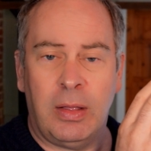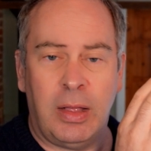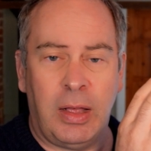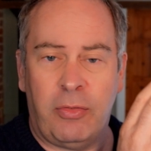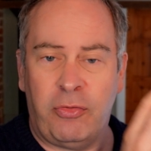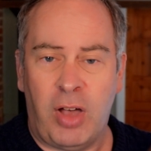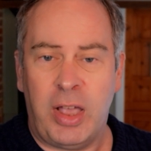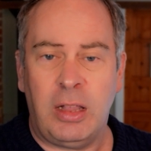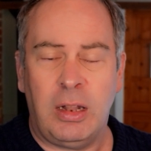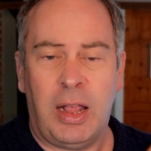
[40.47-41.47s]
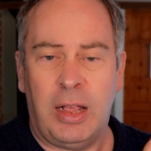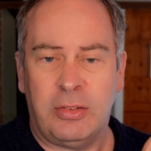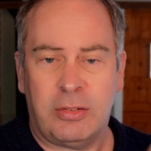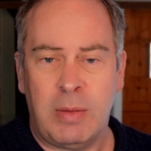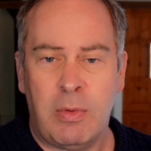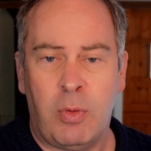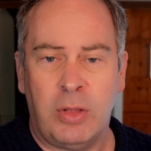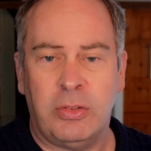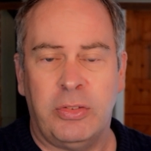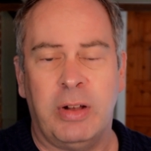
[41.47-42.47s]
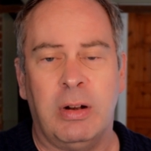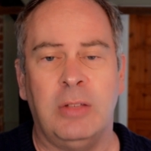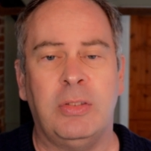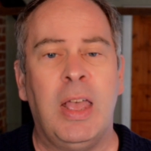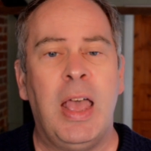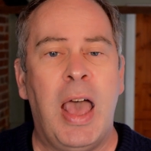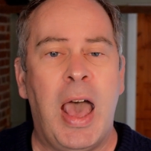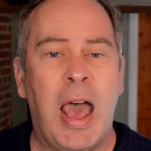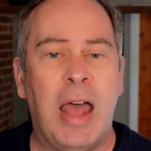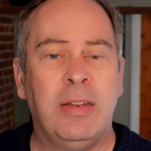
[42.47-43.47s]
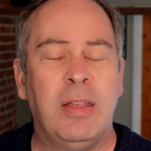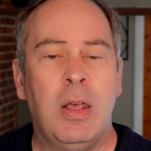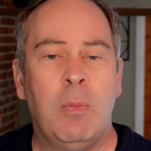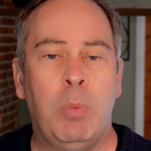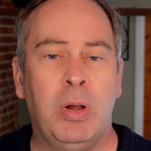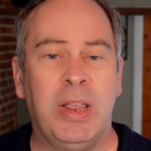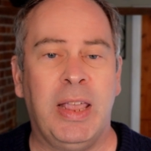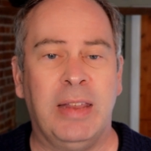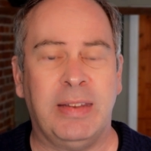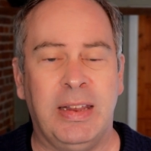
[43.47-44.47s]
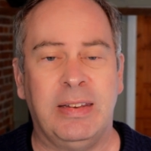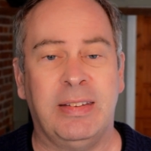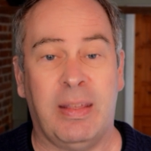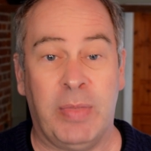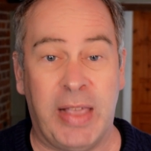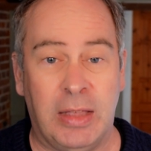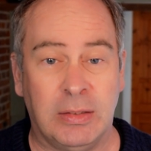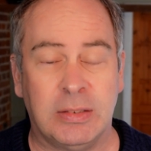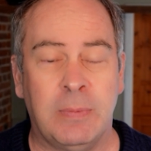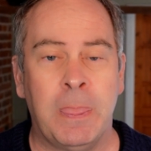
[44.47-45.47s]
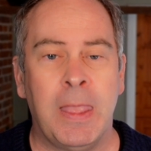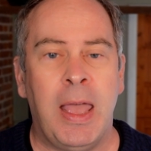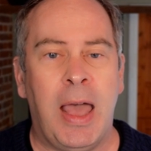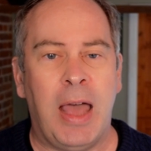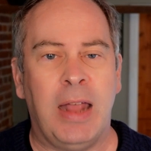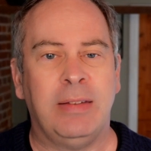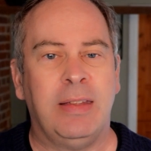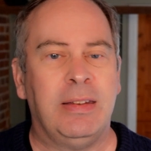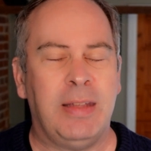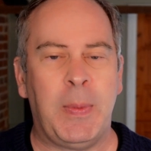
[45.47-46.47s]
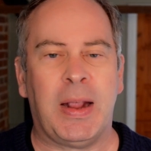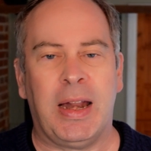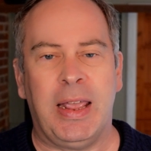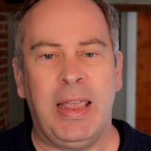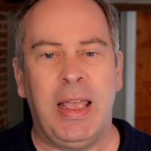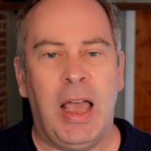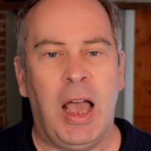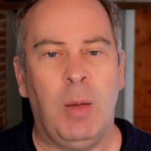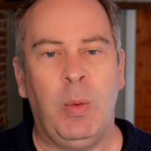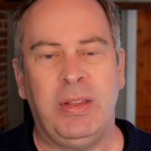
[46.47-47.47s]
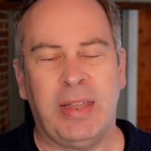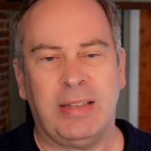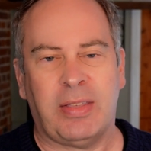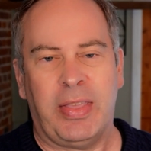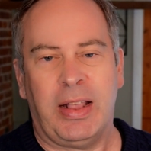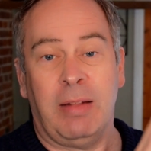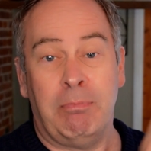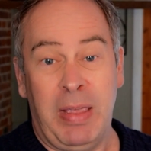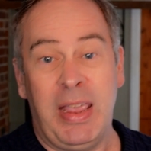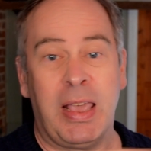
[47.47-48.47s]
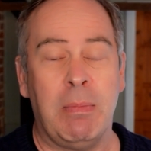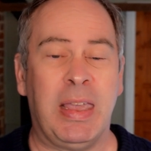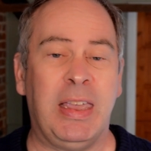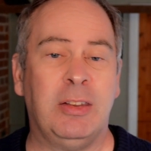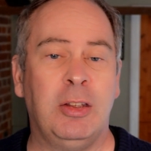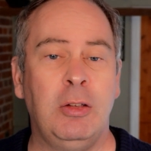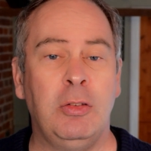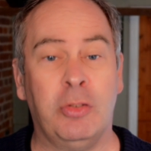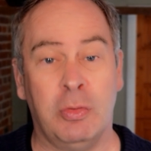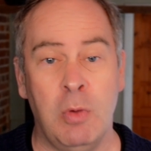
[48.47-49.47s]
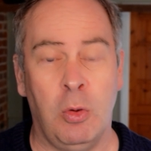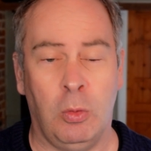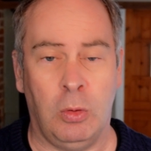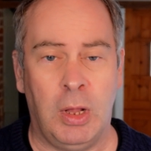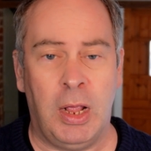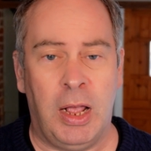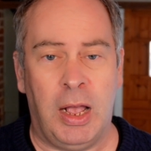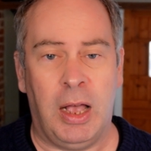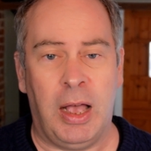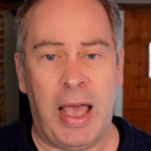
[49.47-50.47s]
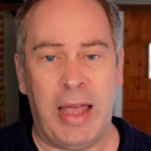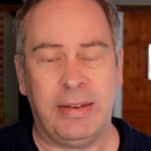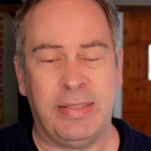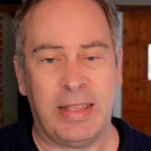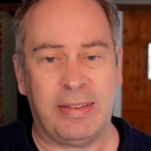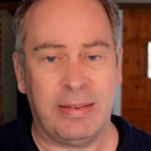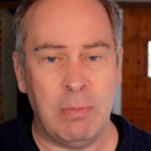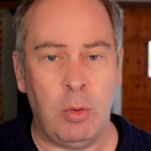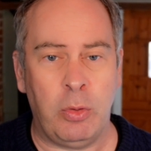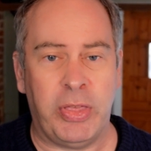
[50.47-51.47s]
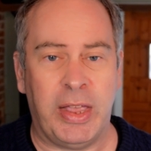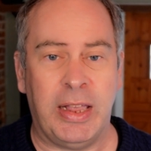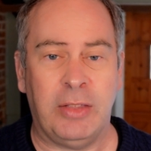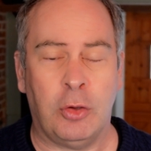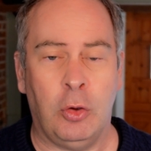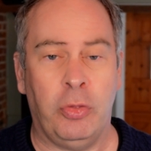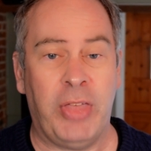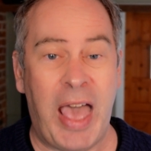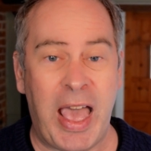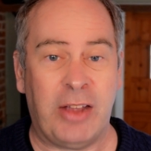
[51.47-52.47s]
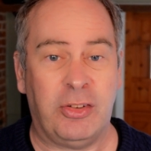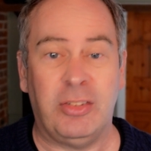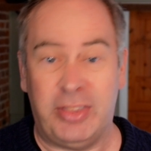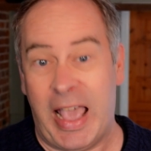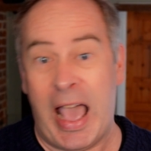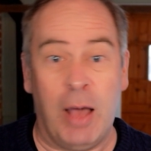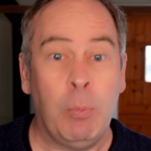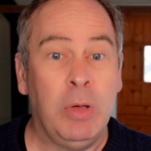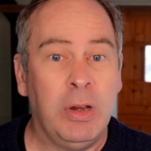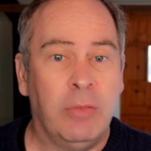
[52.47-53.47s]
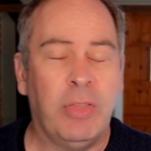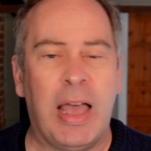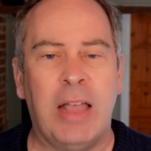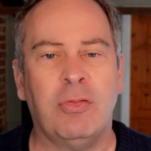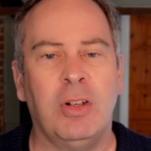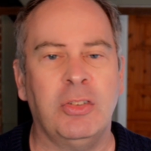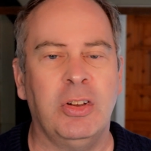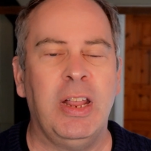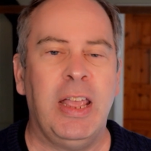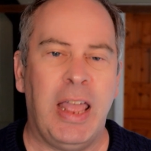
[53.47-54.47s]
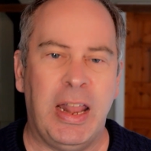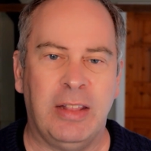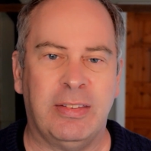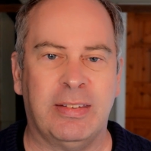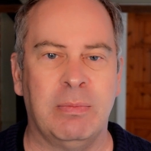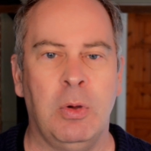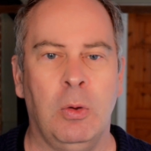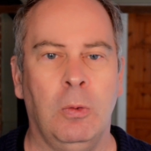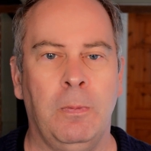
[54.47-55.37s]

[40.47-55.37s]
file, a stream of ones and zeros, and putting it into something else. And typically we take something big and make it too small. And the small thing is called the hash. It's the output of the hash function, and it's small.